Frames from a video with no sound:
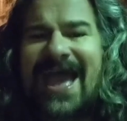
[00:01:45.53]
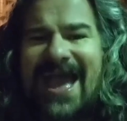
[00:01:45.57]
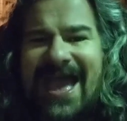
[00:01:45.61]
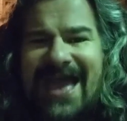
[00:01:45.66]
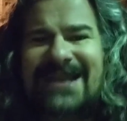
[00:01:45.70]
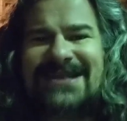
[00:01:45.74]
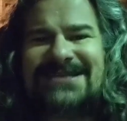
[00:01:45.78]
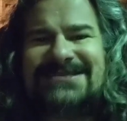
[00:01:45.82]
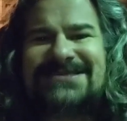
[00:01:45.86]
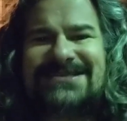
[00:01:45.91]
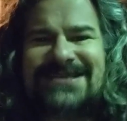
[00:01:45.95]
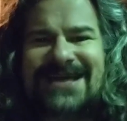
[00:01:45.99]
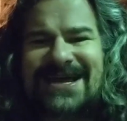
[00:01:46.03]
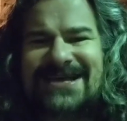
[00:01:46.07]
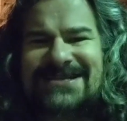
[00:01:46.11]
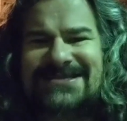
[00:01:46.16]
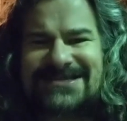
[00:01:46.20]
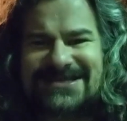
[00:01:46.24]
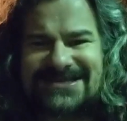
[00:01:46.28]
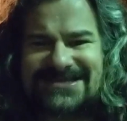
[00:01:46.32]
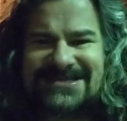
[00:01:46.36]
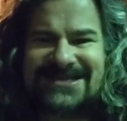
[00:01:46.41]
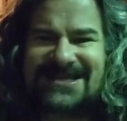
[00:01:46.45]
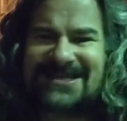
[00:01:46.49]
and it's nice
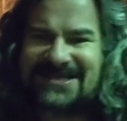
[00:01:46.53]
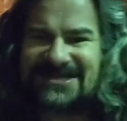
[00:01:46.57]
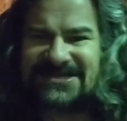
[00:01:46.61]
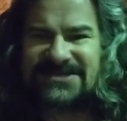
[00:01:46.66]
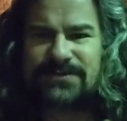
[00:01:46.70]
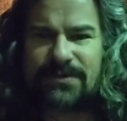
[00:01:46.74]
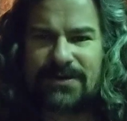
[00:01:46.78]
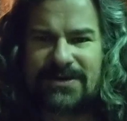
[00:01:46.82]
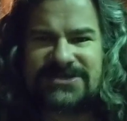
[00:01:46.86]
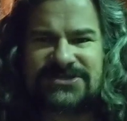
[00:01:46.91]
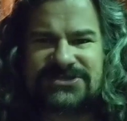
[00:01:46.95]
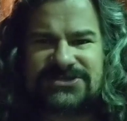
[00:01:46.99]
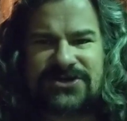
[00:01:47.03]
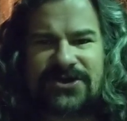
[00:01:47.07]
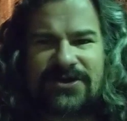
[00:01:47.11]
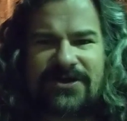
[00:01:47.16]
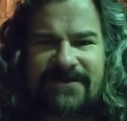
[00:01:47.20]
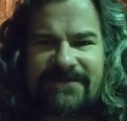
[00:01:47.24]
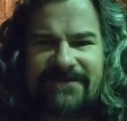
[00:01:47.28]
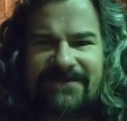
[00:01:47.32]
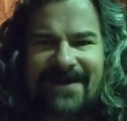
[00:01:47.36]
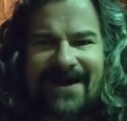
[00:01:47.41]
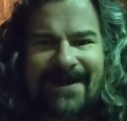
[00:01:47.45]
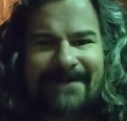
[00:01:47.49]
to see this one sort
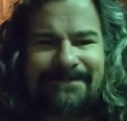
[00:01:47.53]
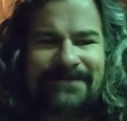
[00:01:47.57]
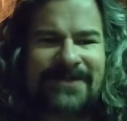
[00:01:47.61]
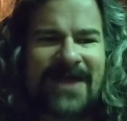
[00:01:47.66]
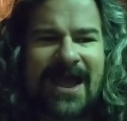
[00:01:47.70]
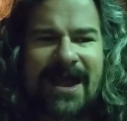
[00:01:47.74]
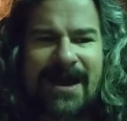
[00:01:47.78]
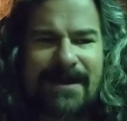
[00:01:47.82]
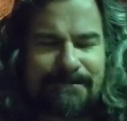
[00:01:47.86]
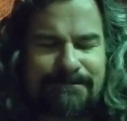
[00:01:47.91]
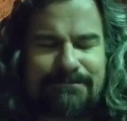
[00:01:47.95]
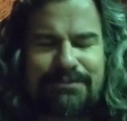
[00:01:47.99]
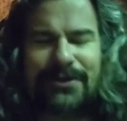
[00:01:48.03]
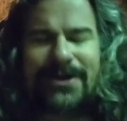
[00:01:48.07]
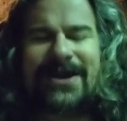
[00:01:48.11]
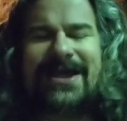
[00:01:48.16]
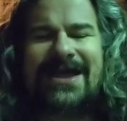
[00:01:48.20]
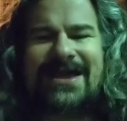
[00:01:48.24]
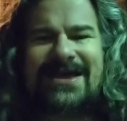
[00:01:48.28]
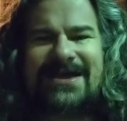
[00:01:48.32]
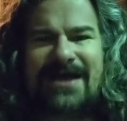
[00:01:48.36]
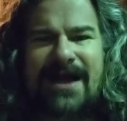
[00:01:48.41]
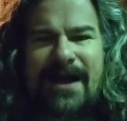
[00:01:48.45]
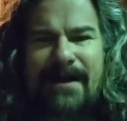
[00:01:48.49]
of
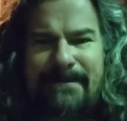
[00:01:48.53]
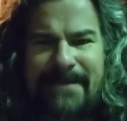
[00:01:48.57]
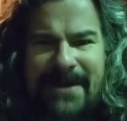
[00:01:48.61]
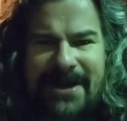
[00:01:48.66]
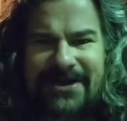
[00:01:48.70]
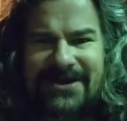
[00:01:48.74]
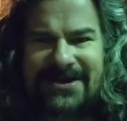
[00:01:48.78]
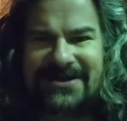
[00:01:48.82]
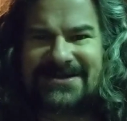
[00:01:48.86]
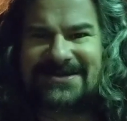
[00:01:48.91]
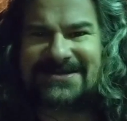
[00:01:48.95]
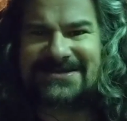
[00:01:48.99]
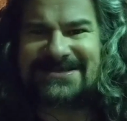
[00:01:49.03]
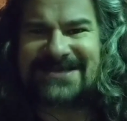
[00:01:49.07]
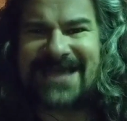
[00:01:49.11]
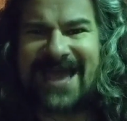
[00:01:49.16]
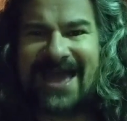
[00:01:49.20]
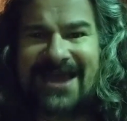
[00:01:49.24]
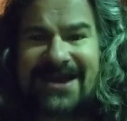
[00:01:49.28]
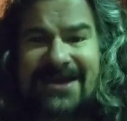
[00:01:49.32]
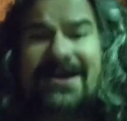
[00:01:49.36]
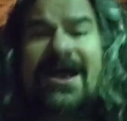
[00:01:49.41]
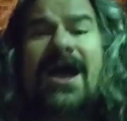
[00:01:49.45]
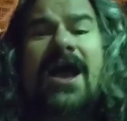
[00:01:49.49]
bring it about into this
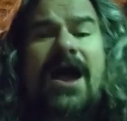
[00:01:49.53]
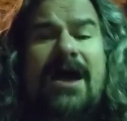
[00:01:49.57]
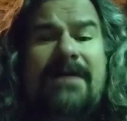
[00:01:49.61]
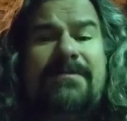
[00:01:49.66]
canon.